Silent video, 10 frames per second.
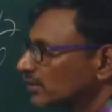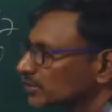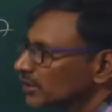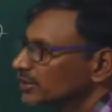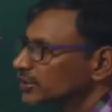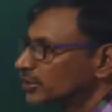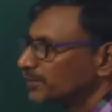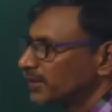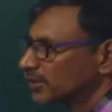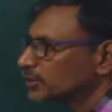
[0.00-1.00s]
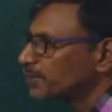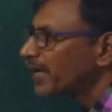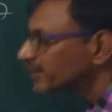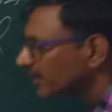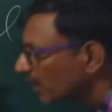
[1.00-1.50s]
are distributed,
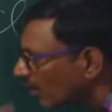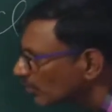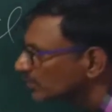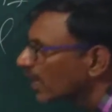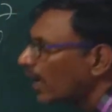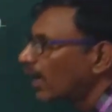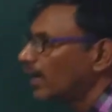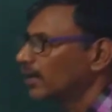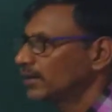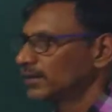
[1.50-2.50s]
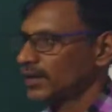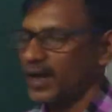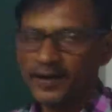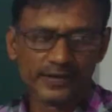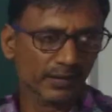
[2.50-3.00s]
space around the
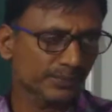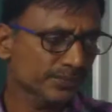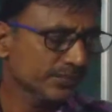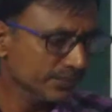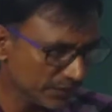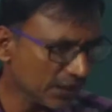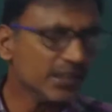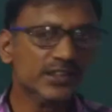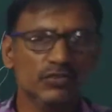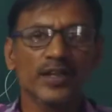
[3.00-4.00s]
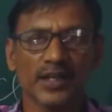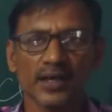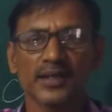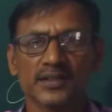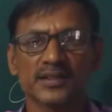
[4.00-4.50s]
atom. These we
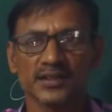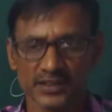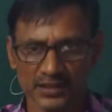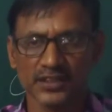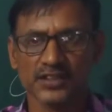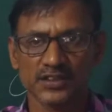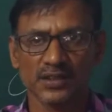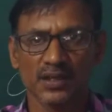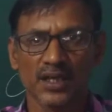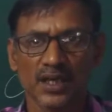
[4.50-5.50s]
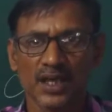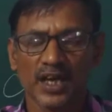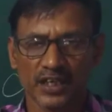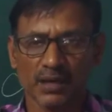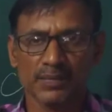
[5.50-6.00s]
can discuss in this
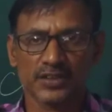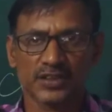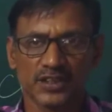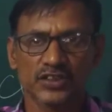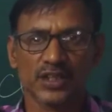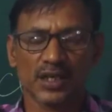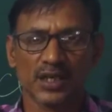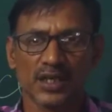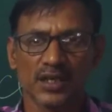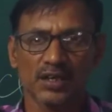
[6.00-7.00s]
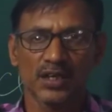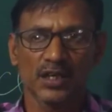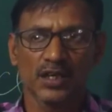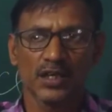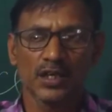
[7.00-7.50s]
atomic structure.
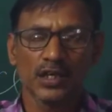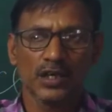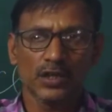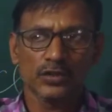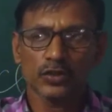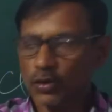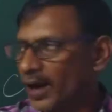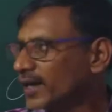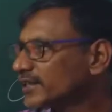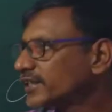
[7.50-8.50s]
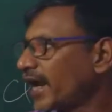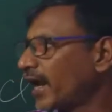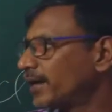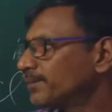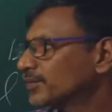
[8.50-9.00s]
To
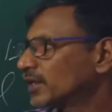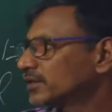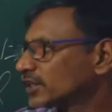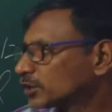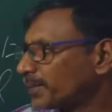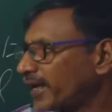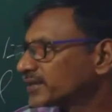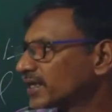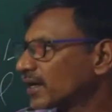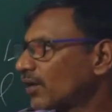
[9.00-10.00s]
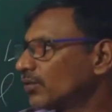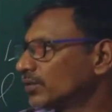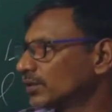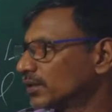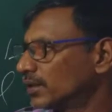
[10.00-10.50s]
understand the space
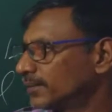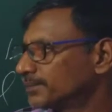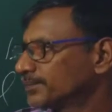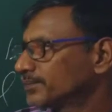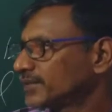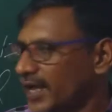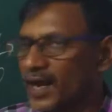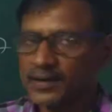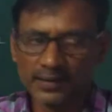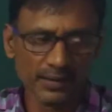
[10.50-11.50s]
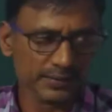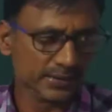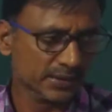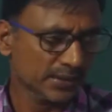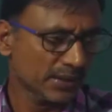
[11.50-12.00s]
around the electrons,
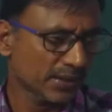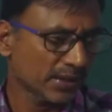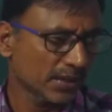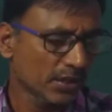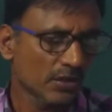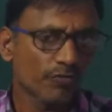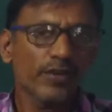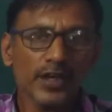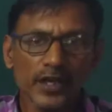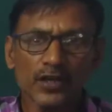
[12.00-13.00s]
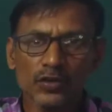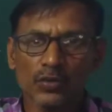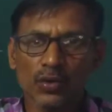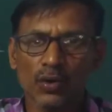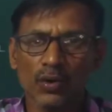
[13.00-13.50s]
we need to
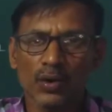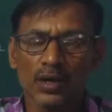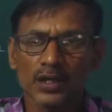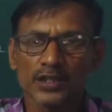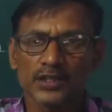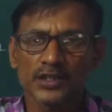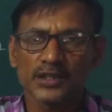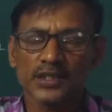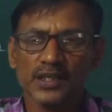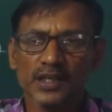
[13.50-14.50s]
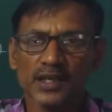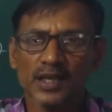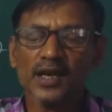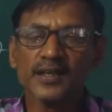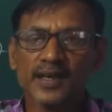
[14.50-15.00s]
know
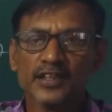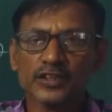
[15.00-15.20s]
electric